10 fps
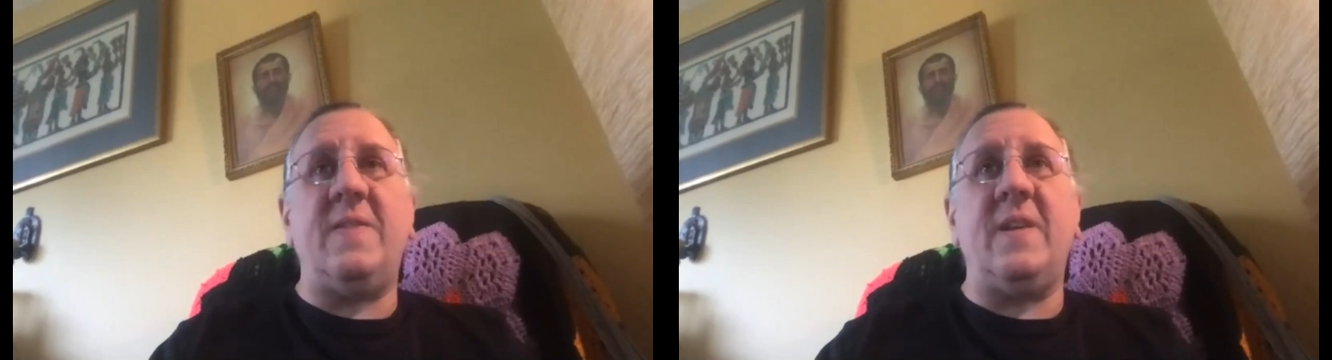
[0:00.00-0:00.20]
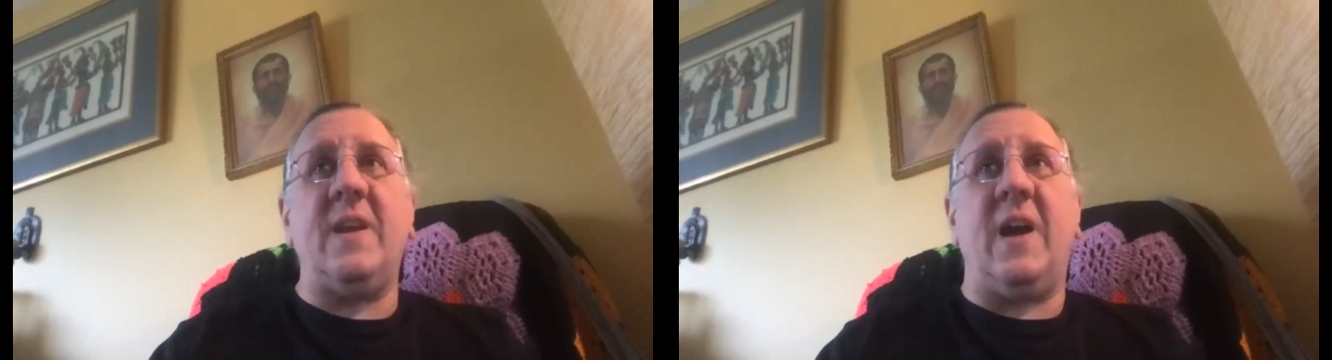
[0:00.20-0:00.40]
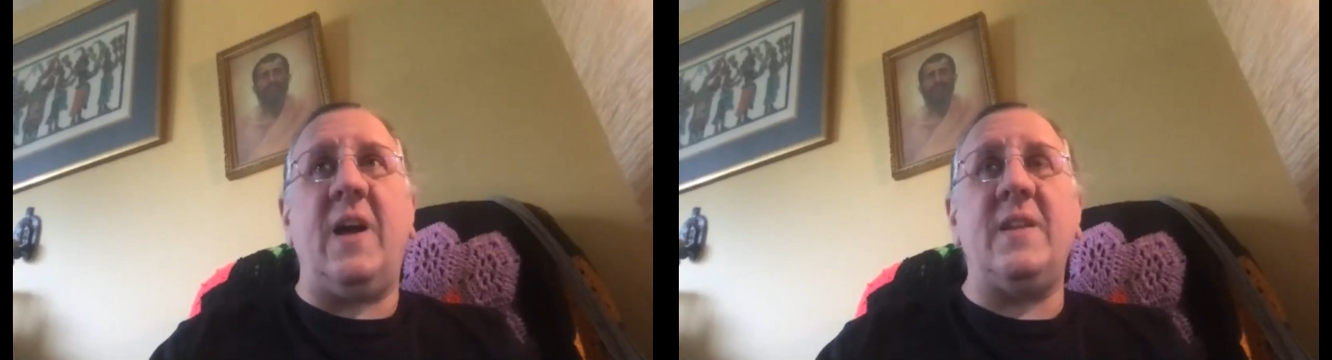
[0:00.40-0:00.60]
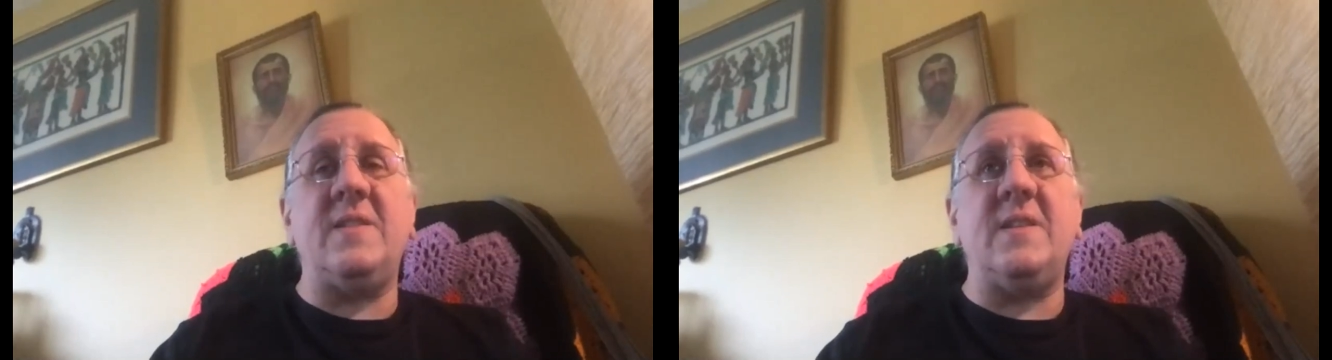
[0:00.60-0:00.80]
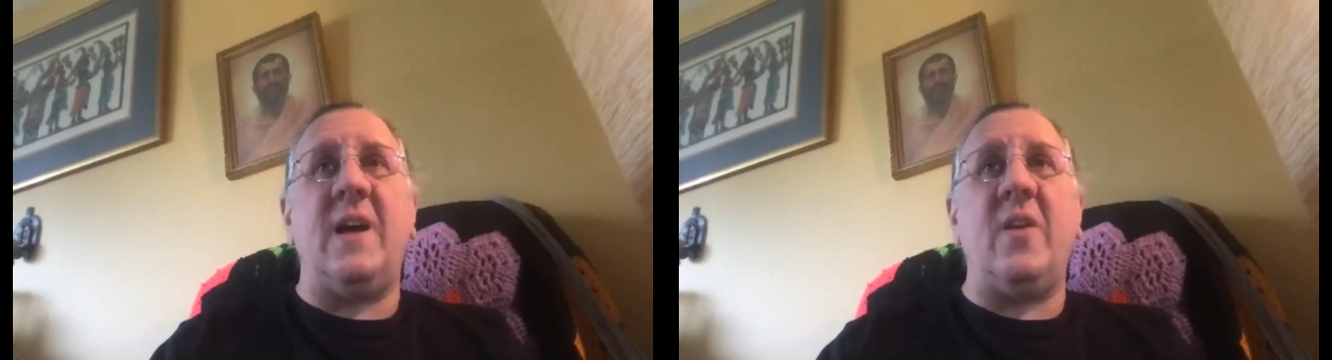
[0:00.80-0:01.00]
That God
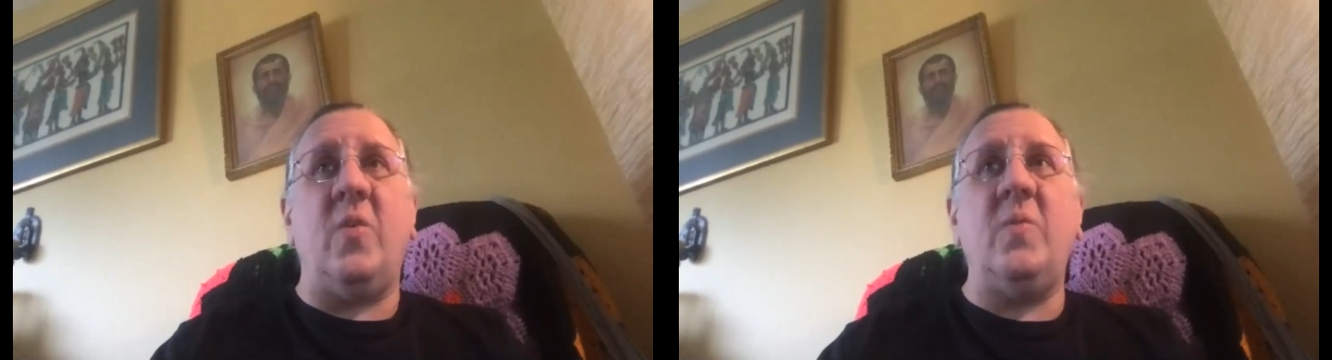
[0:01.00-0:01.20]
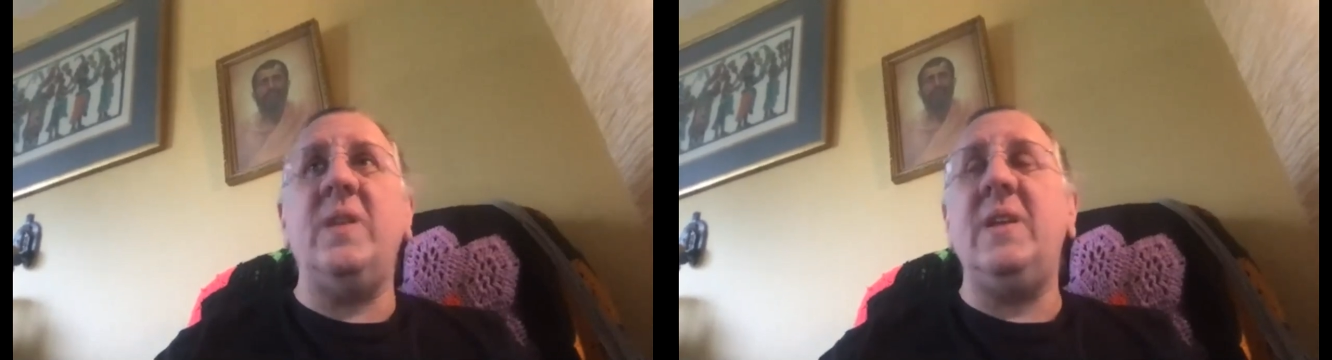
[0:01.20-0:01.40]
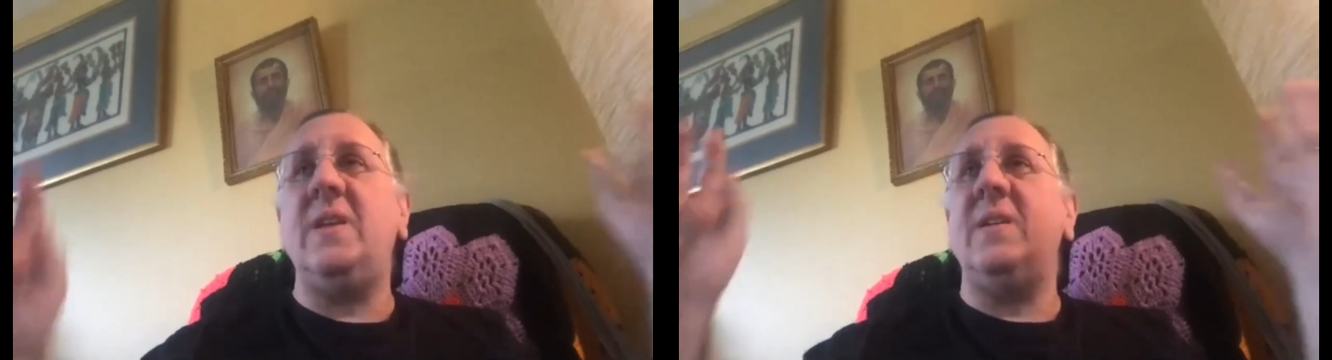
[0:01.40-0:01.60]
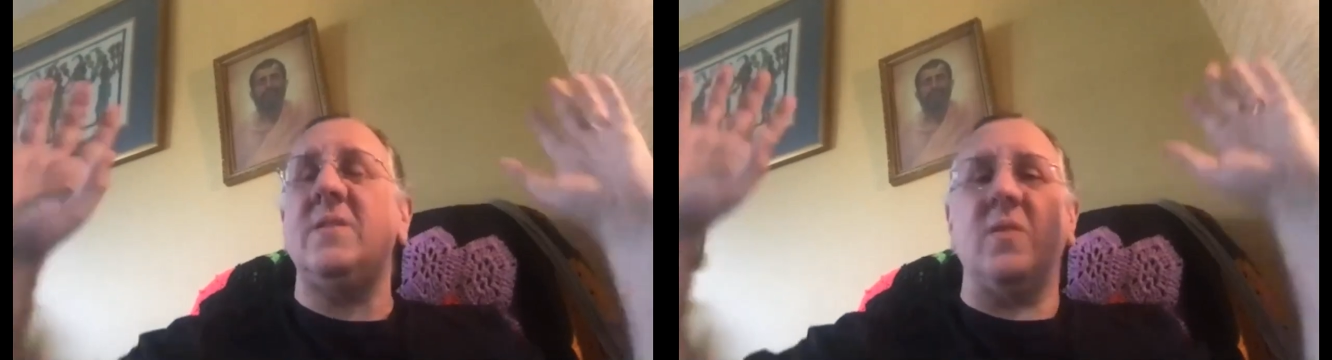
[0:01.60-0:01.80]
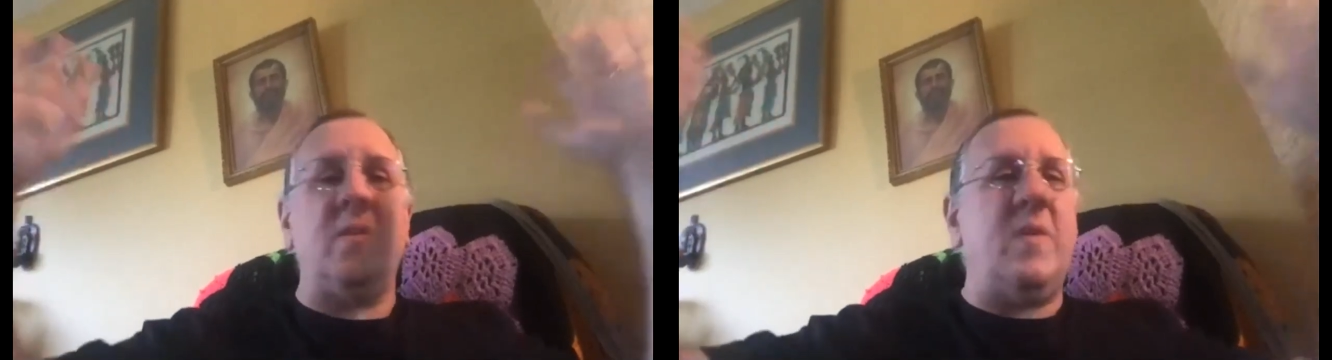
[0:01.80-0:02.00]
is not only
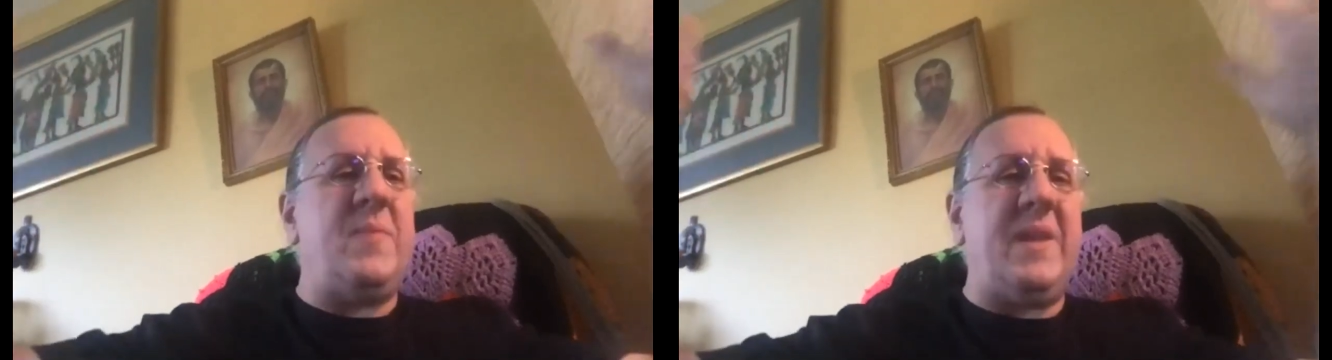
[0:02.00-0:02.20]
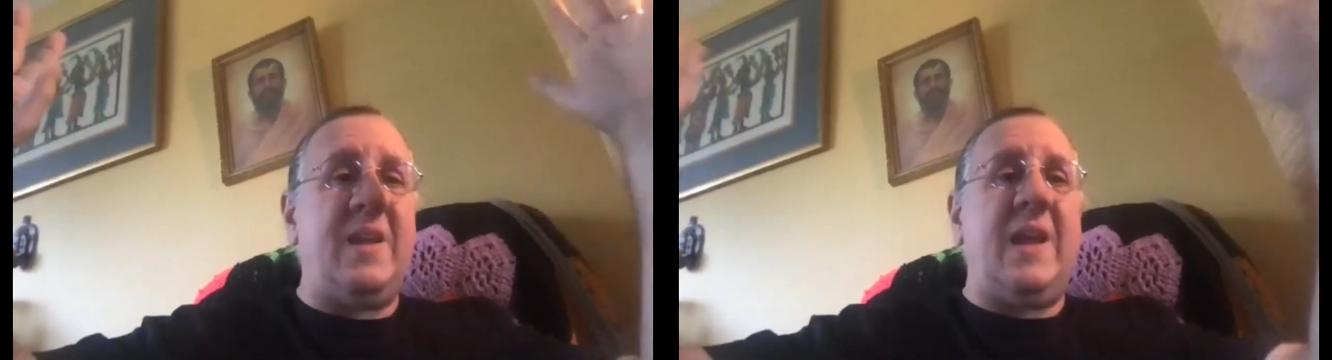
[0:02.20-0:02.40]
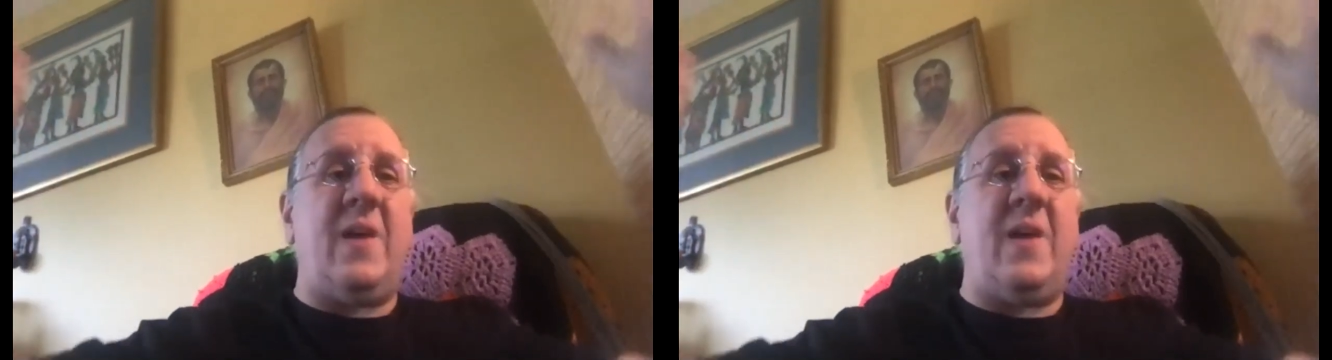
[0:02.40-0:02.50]
sort of a being